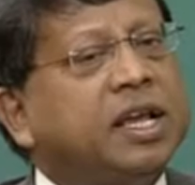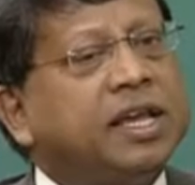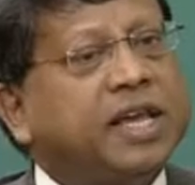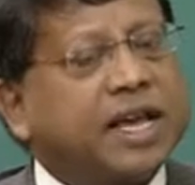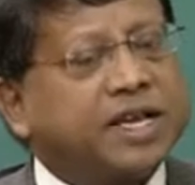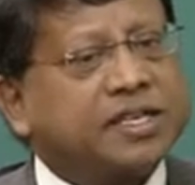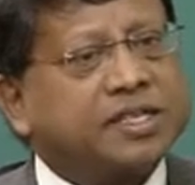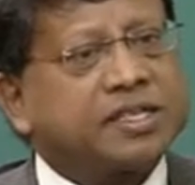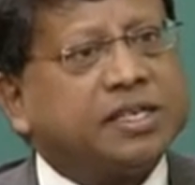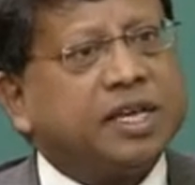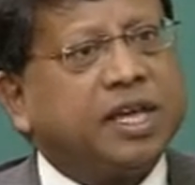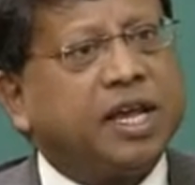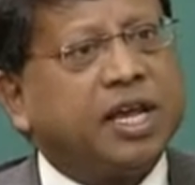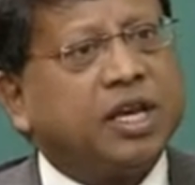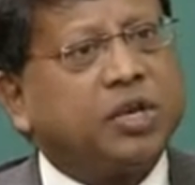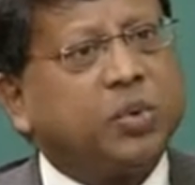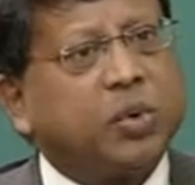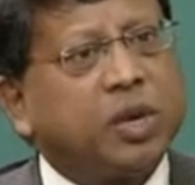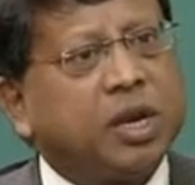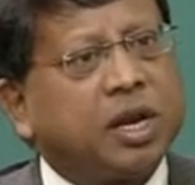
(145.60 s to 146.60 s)
Yes,
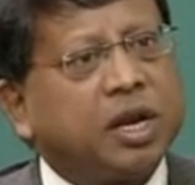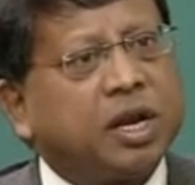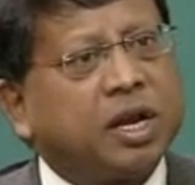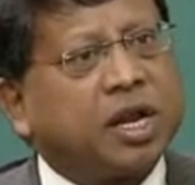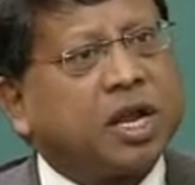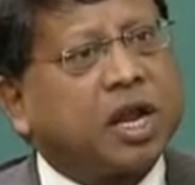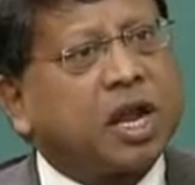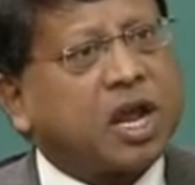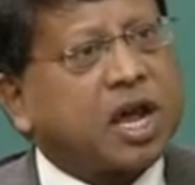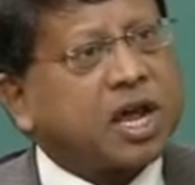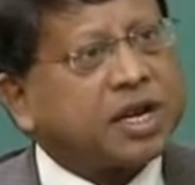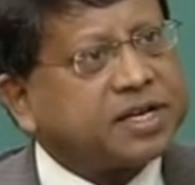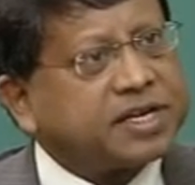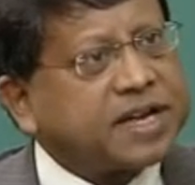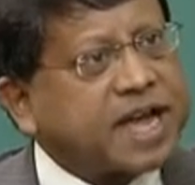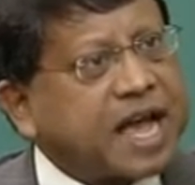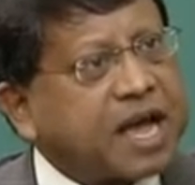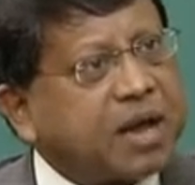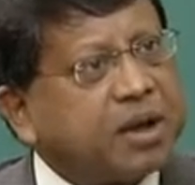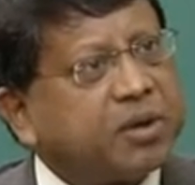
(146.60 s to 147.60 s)
it will cut
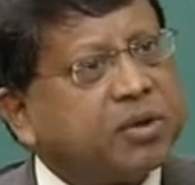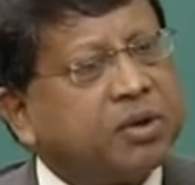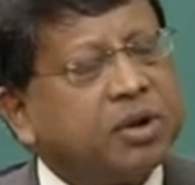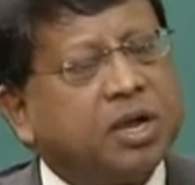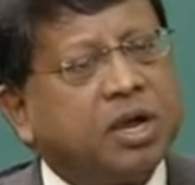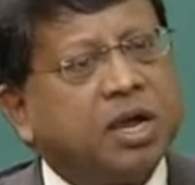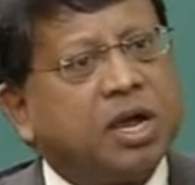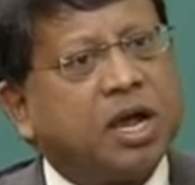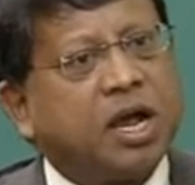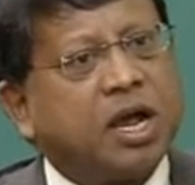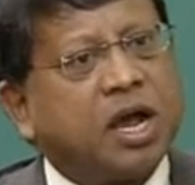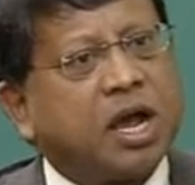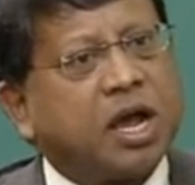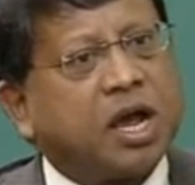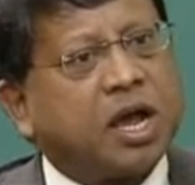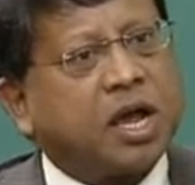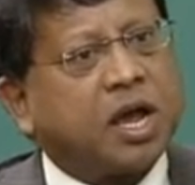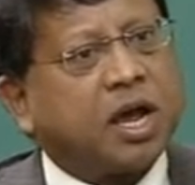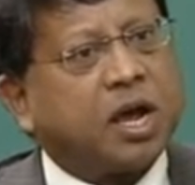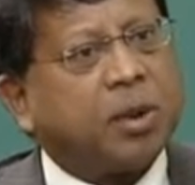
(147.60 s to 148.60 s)
down
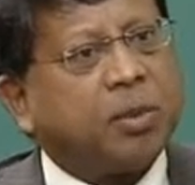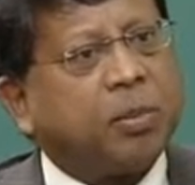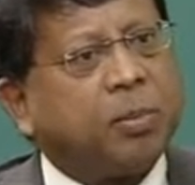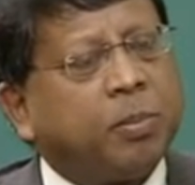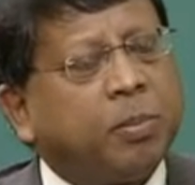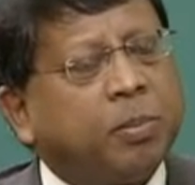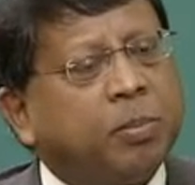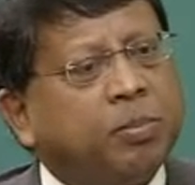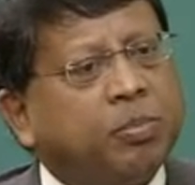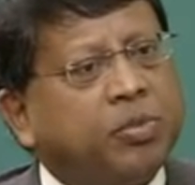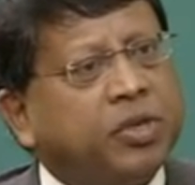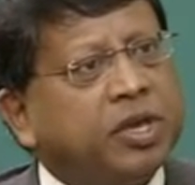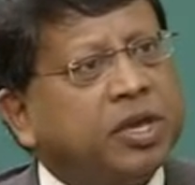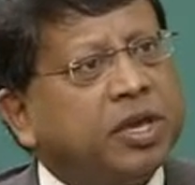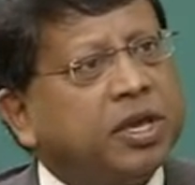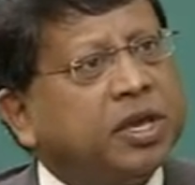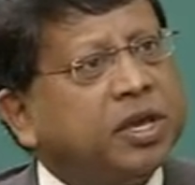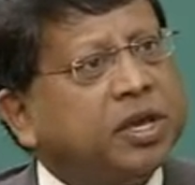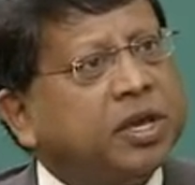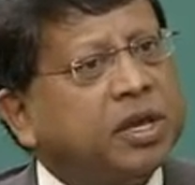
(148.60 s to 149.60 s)

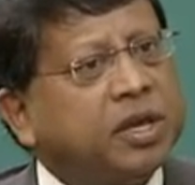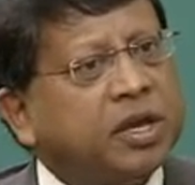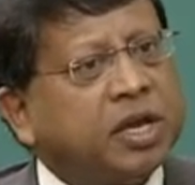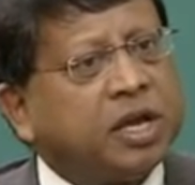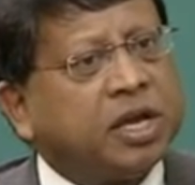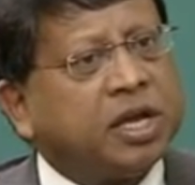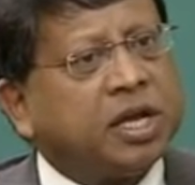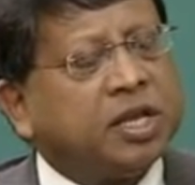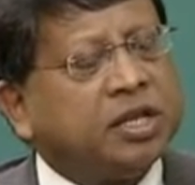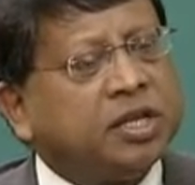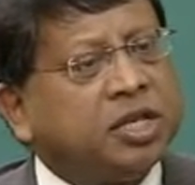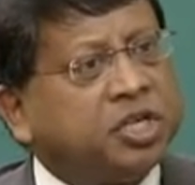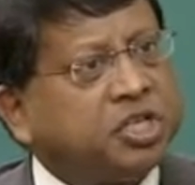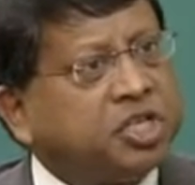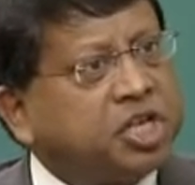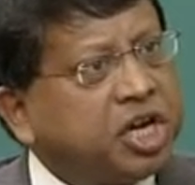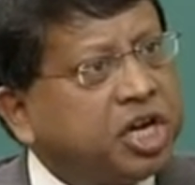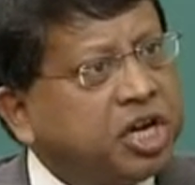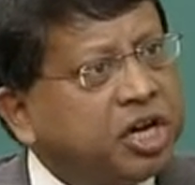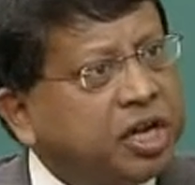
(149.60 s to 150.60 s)
the
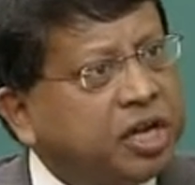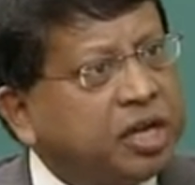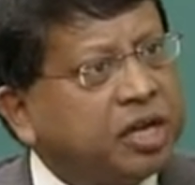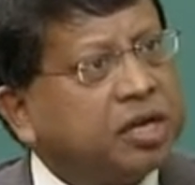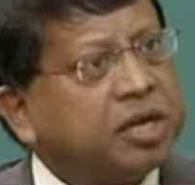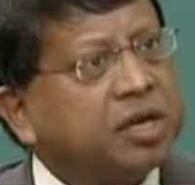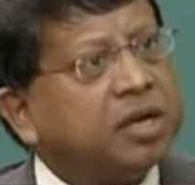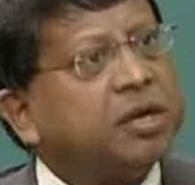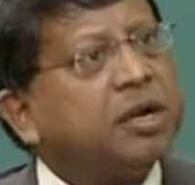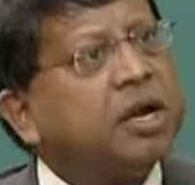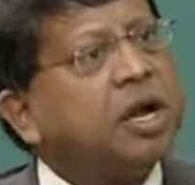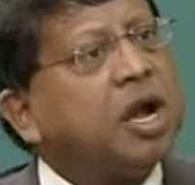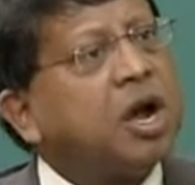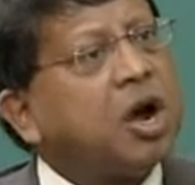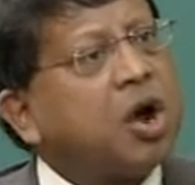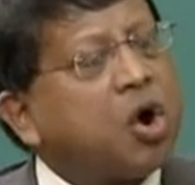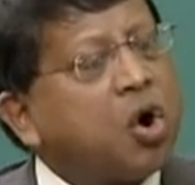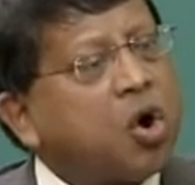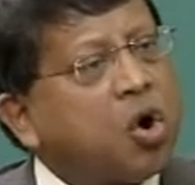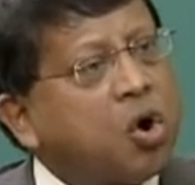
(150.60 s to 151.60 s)
journey
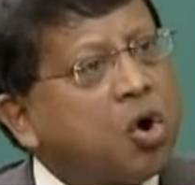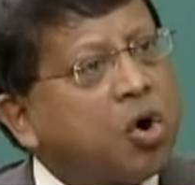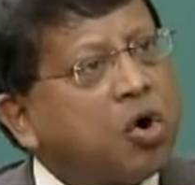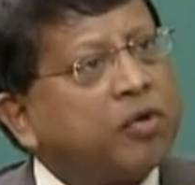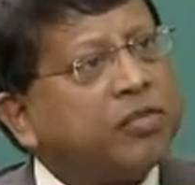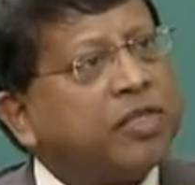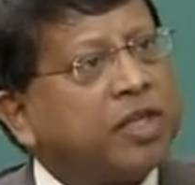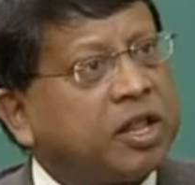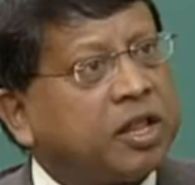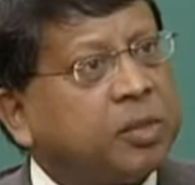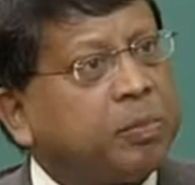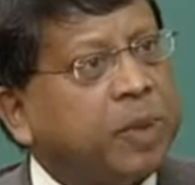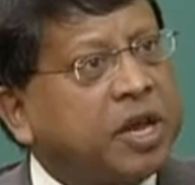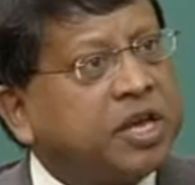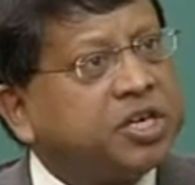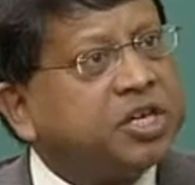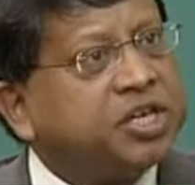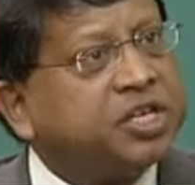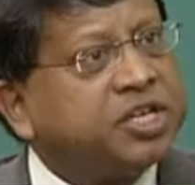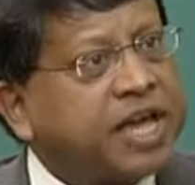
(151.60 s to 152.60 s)
that the
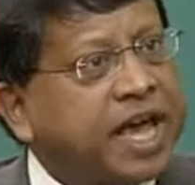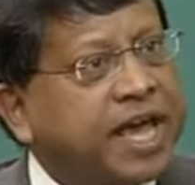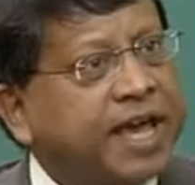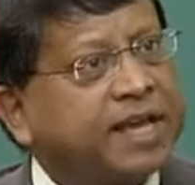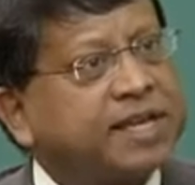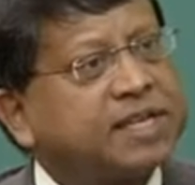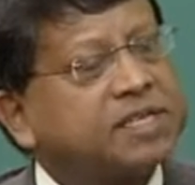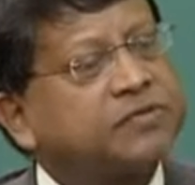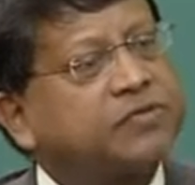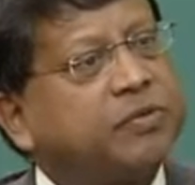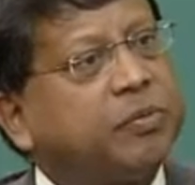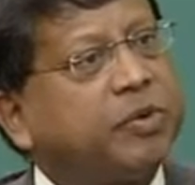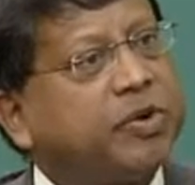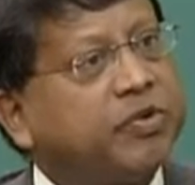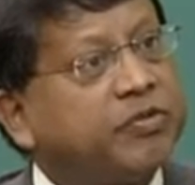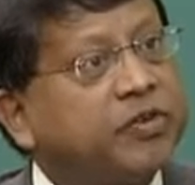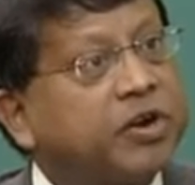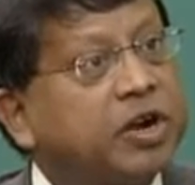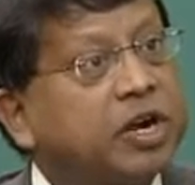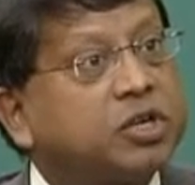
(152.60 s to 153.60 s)
patient takes from
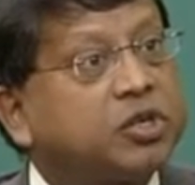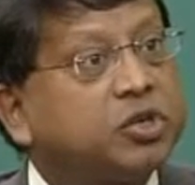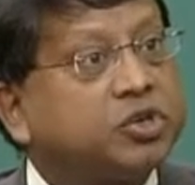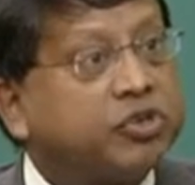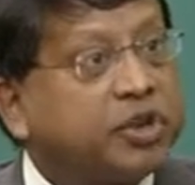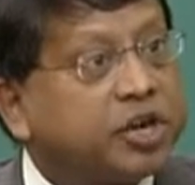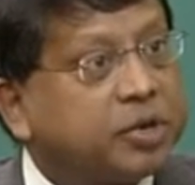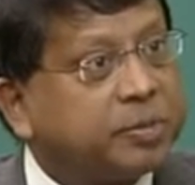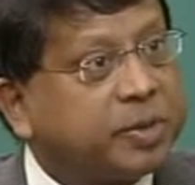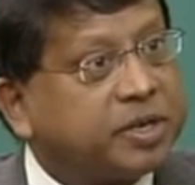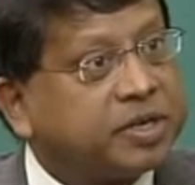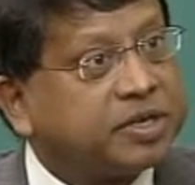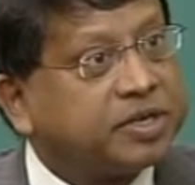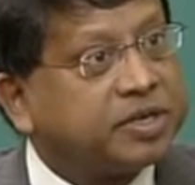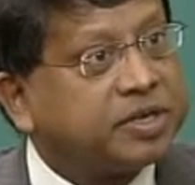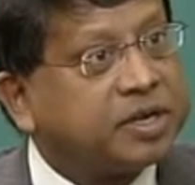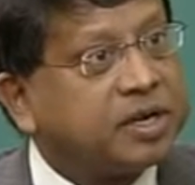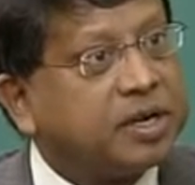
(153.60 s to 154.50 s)
referral to treatment,